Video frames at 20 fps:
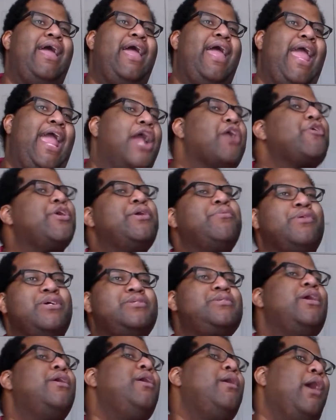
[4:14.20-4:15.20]
Harry
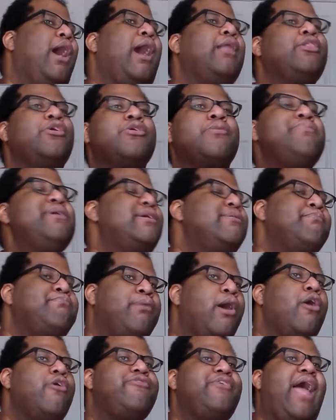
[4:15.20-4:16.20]
was a little bit of
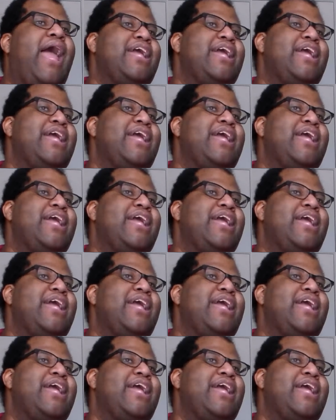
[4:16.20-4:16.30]
both